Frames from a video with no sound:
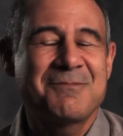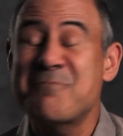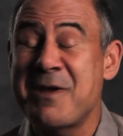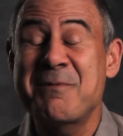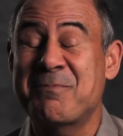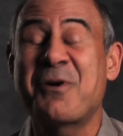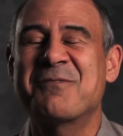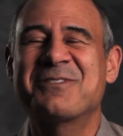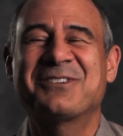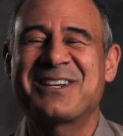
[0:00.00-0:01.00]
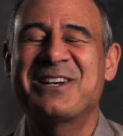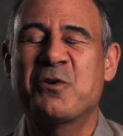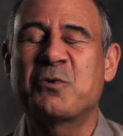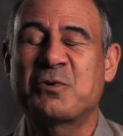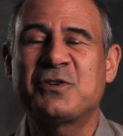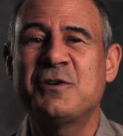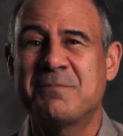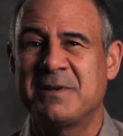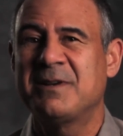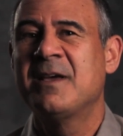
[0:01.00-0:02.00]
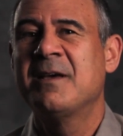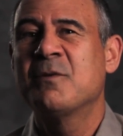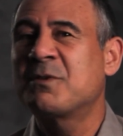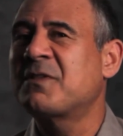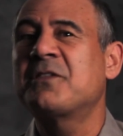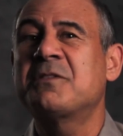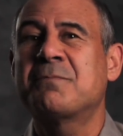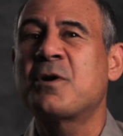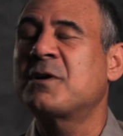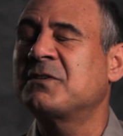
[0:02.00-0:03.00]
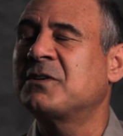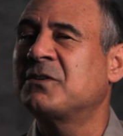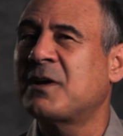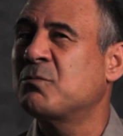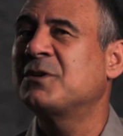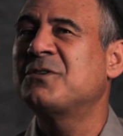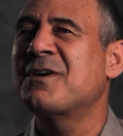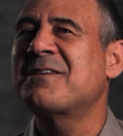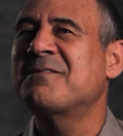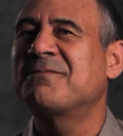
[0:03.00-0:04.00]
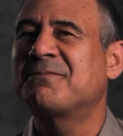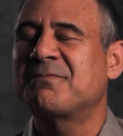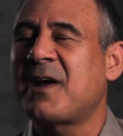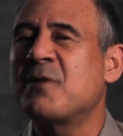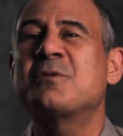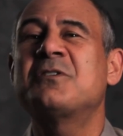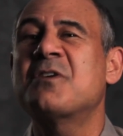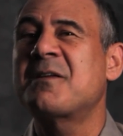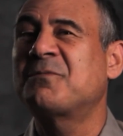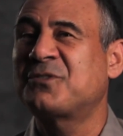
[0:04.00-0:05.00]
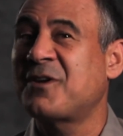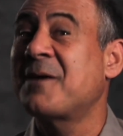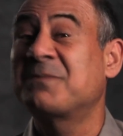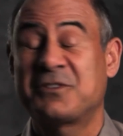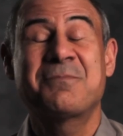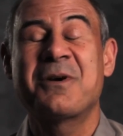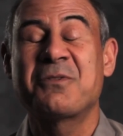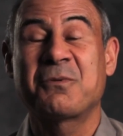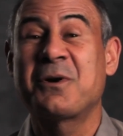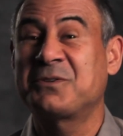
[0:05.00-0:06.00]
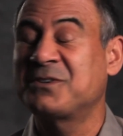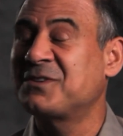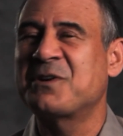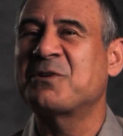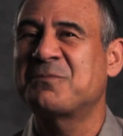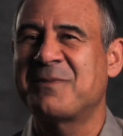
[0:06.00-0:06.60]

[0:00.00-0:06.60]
Maybe part of it is getting older too, but without the Parkinson's, I would not have I would not have stopped to smell the roses near as